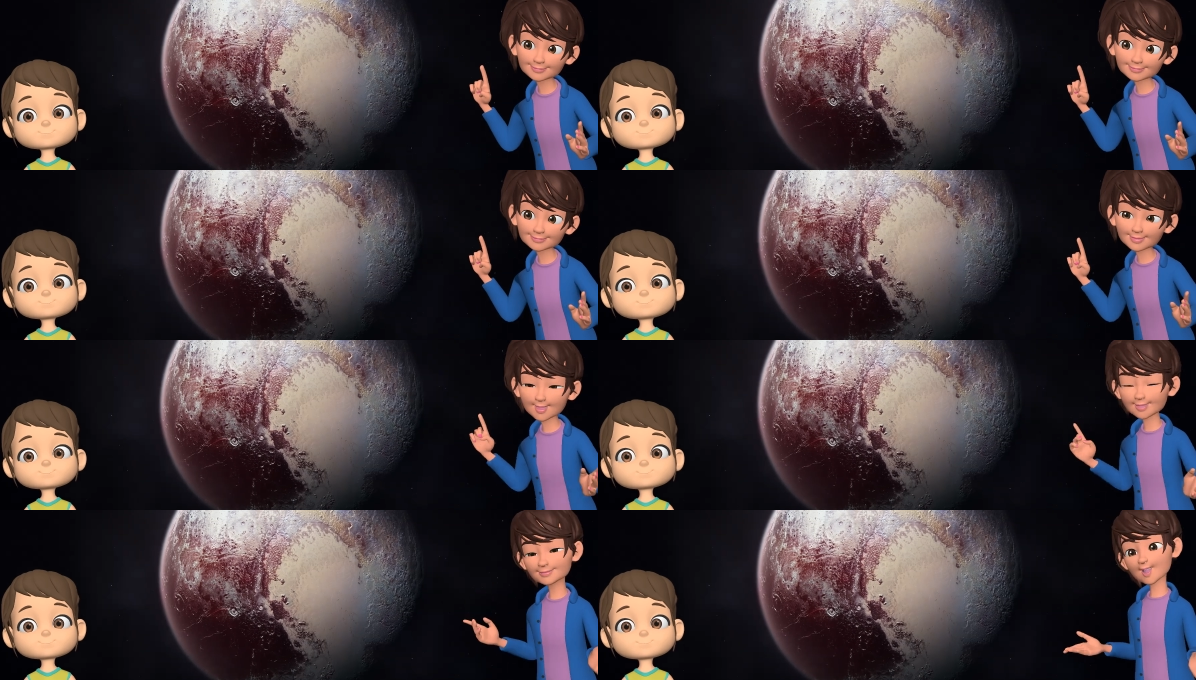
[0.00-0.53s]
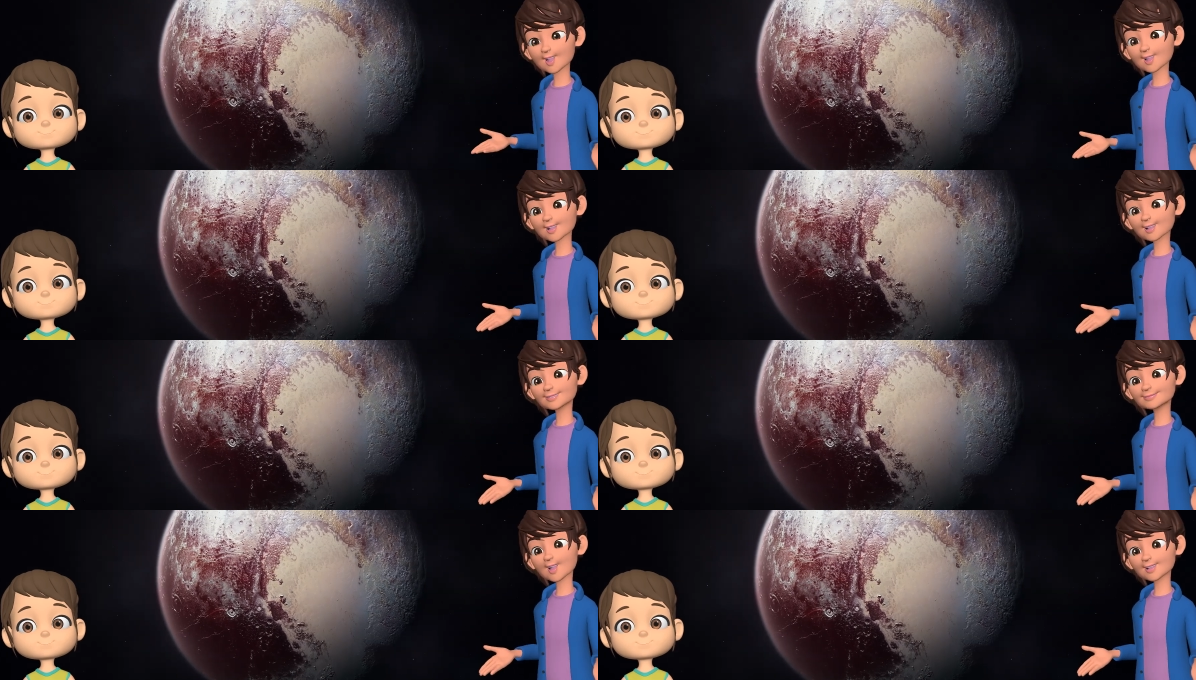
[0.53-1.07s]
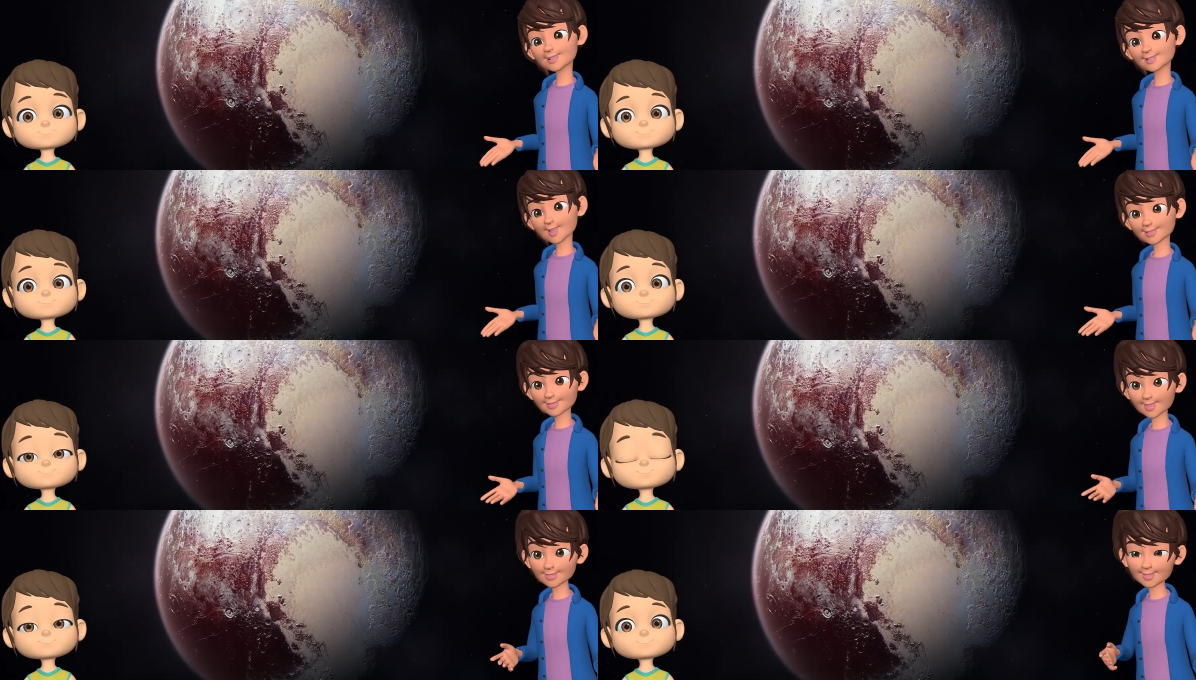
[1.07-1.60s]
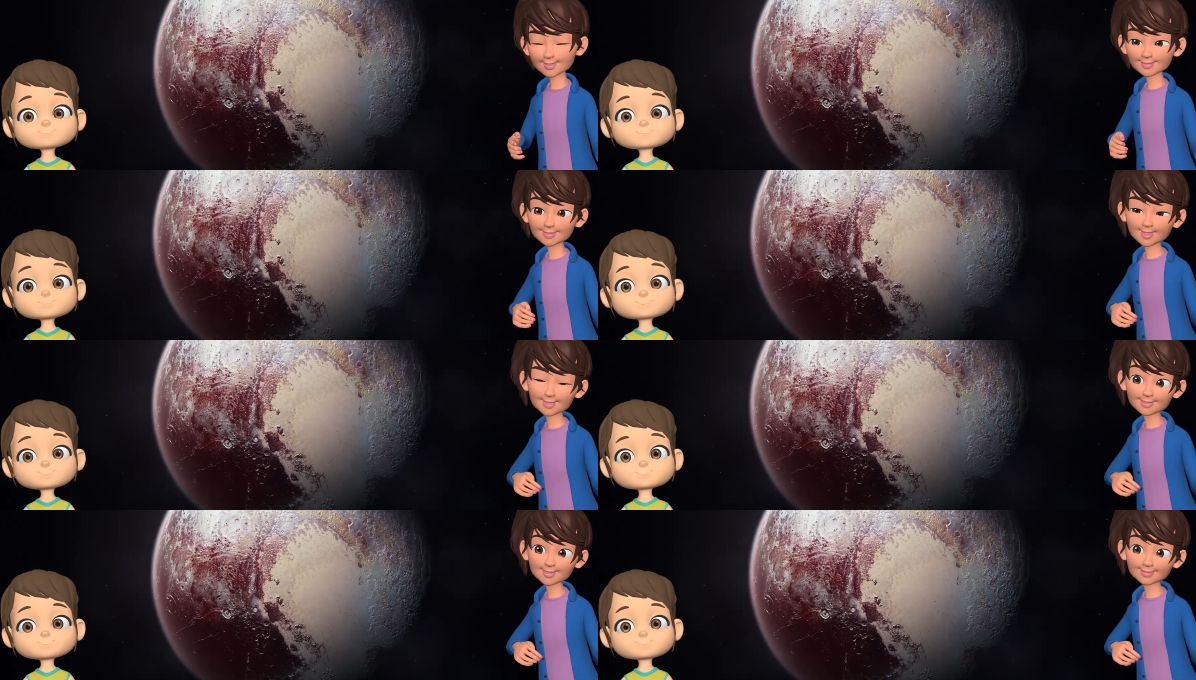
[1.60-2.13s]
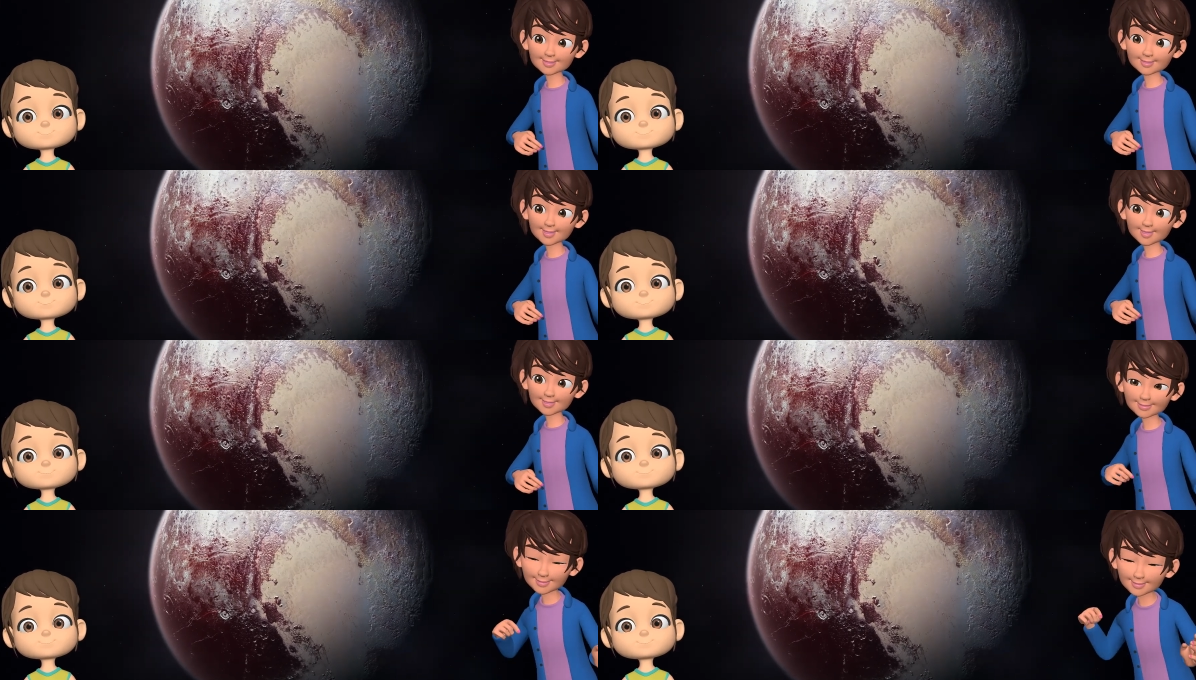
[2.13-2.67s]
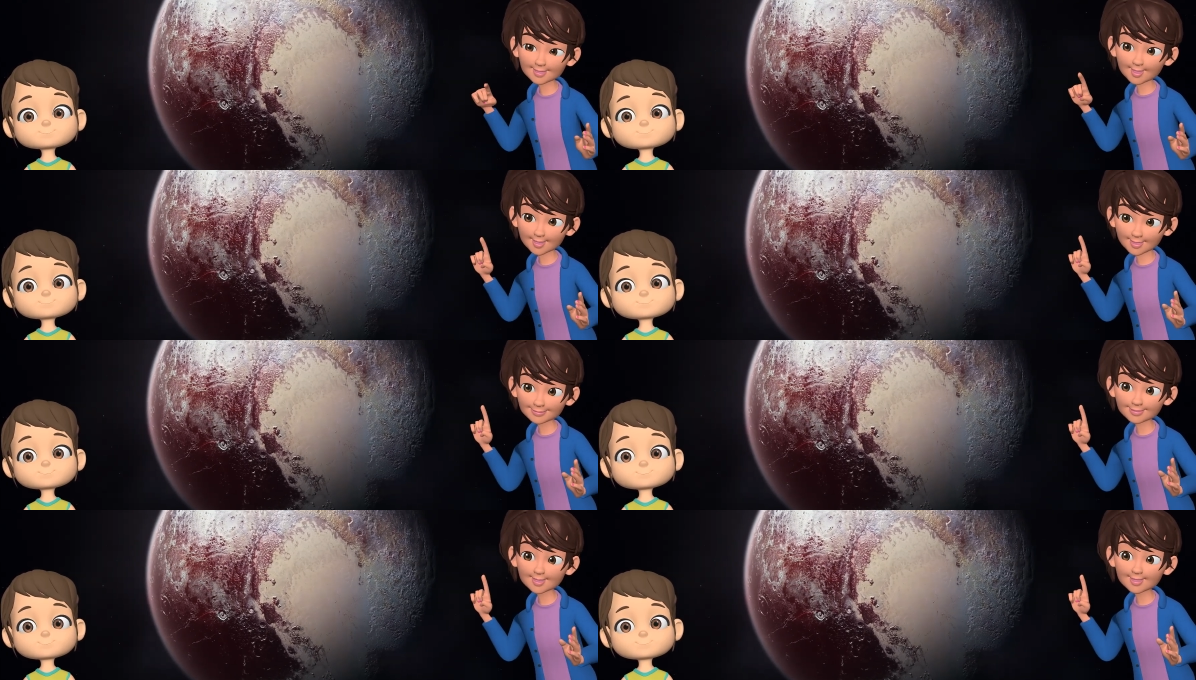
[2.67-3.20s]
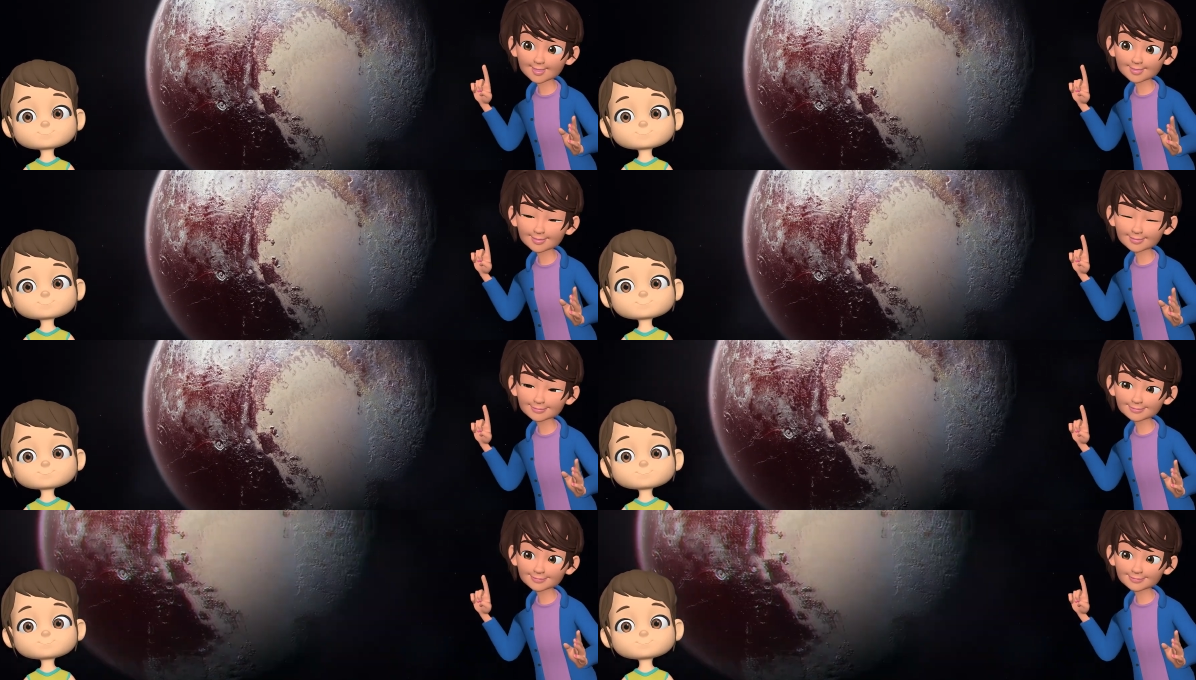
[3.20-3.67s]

Speaker 1: still an important member of our solar system's extended family.